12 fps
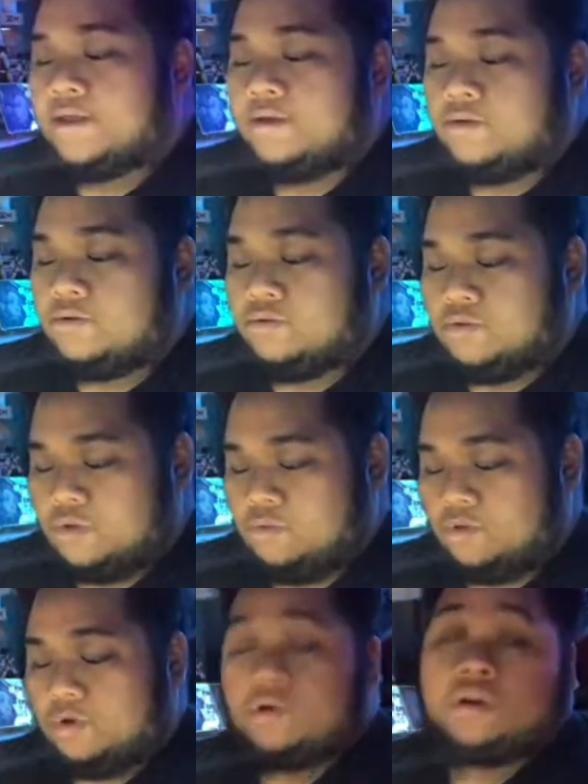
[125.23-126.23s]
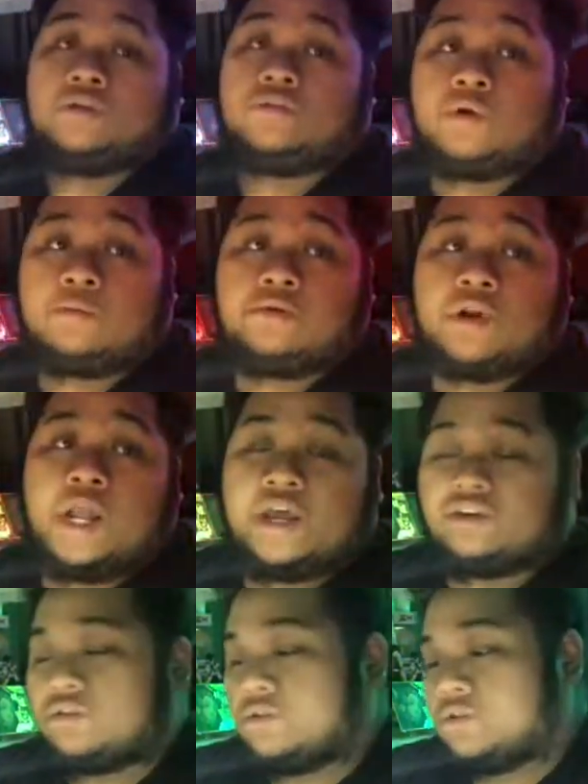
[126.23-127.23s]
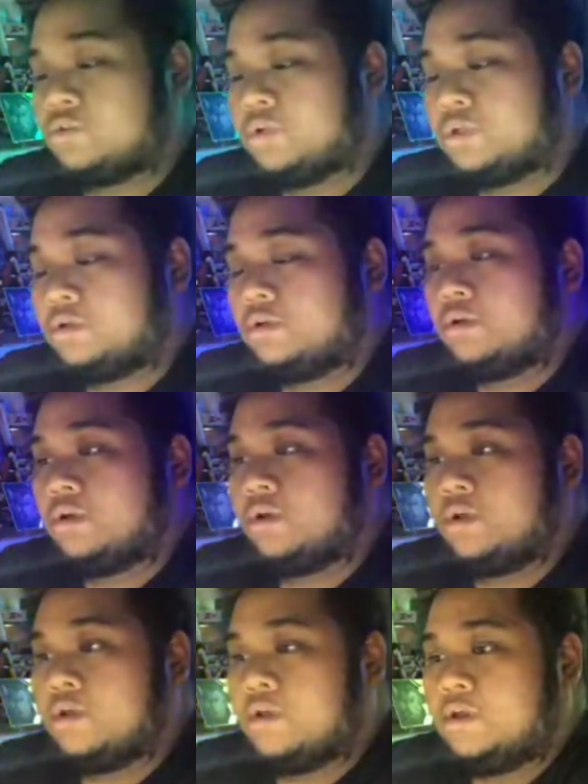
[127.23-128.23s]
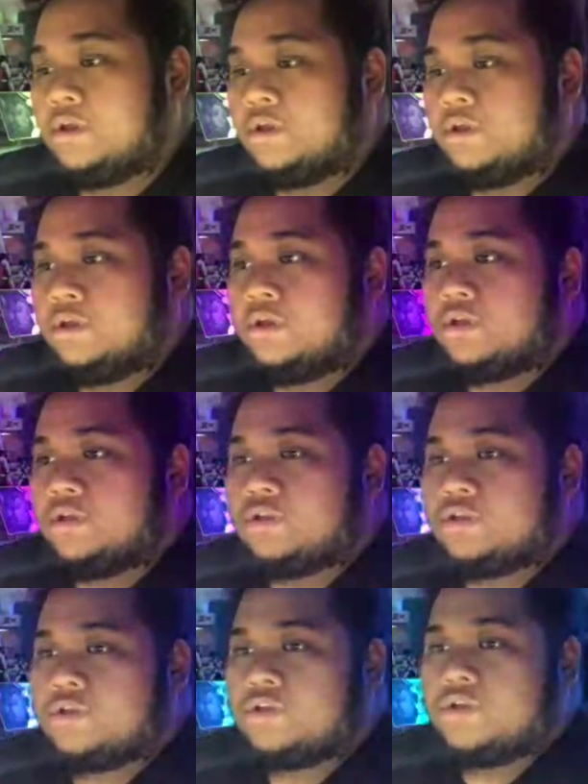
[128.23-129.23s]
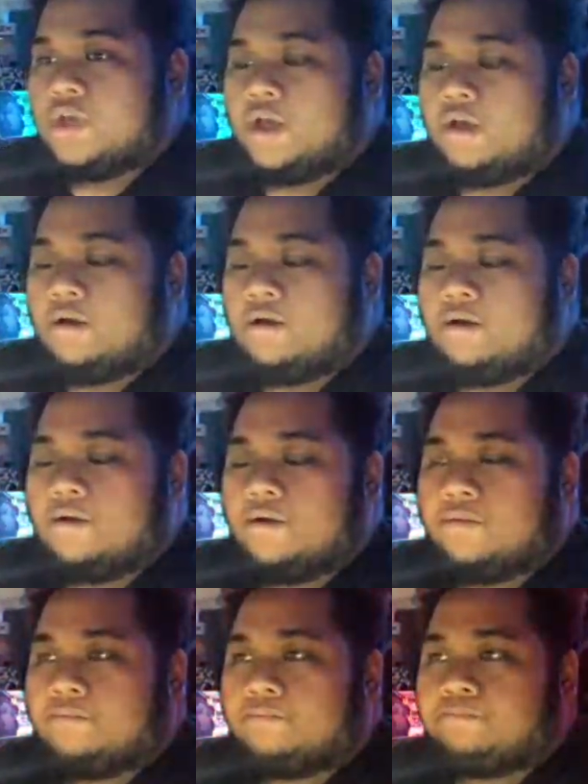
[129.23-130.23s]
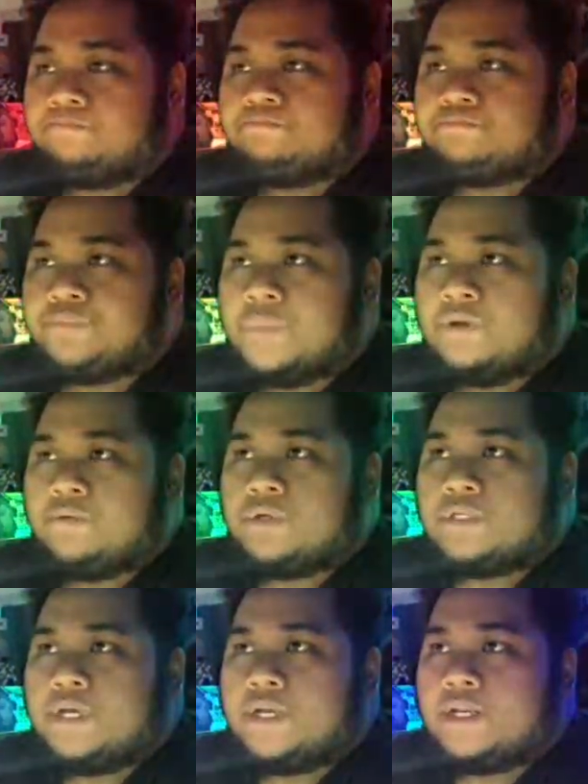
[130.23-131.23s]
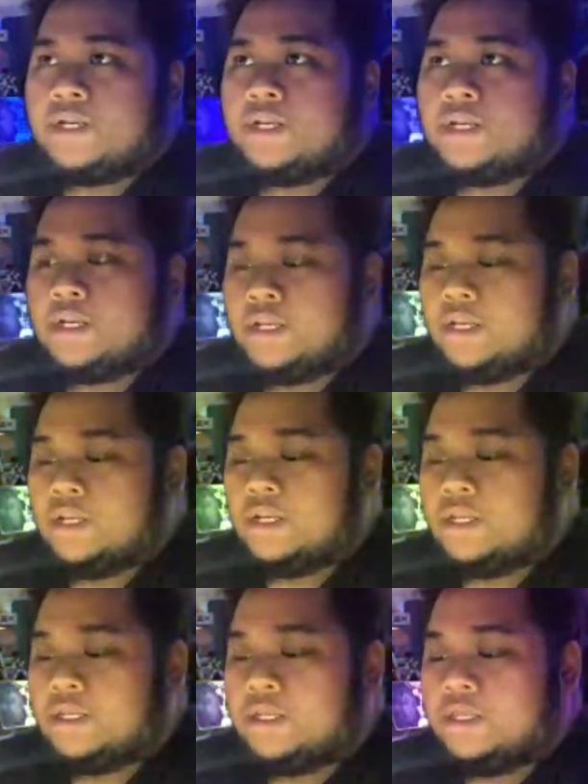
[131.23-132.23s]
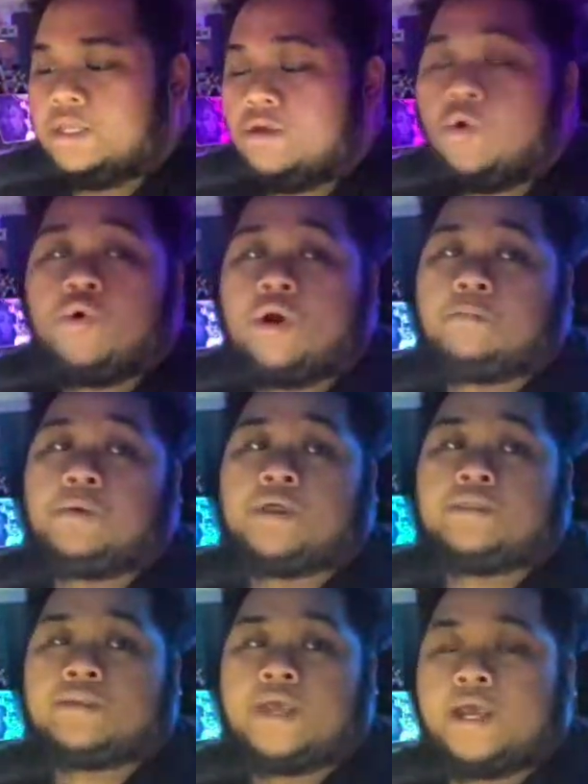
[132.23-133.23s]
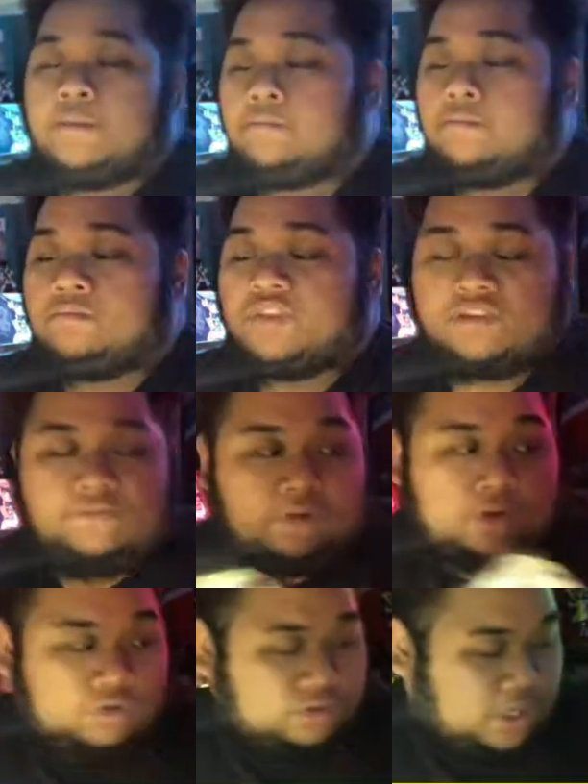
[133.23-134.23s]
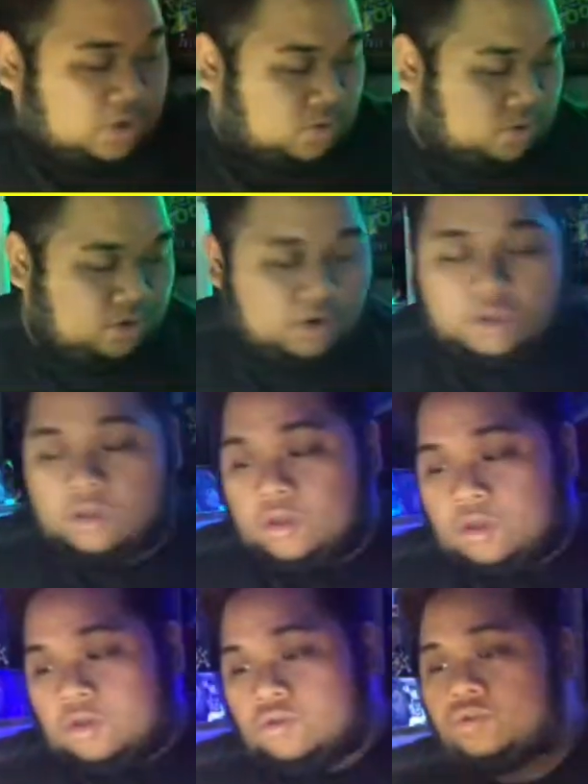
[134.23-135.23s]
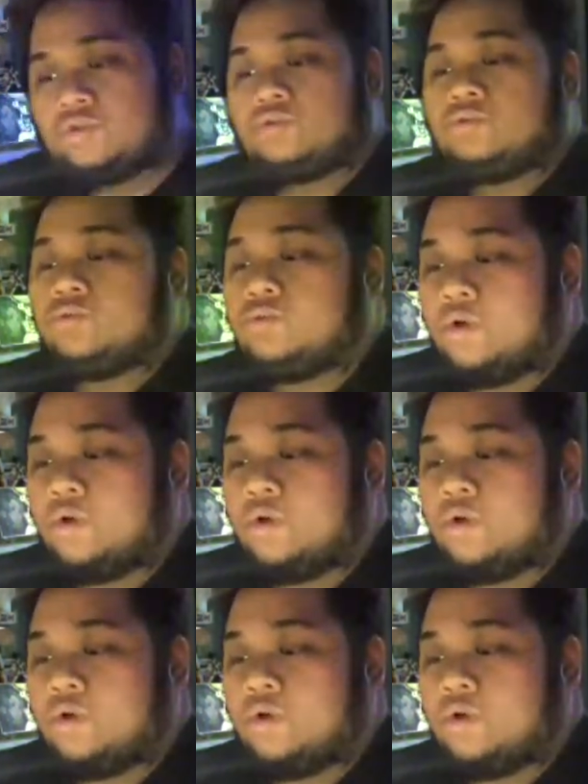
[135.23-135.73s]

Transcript: Ooh, cute. Another Rebel Clash. Sweet. So yeah, what's that? Oh, and by the time this video is out, to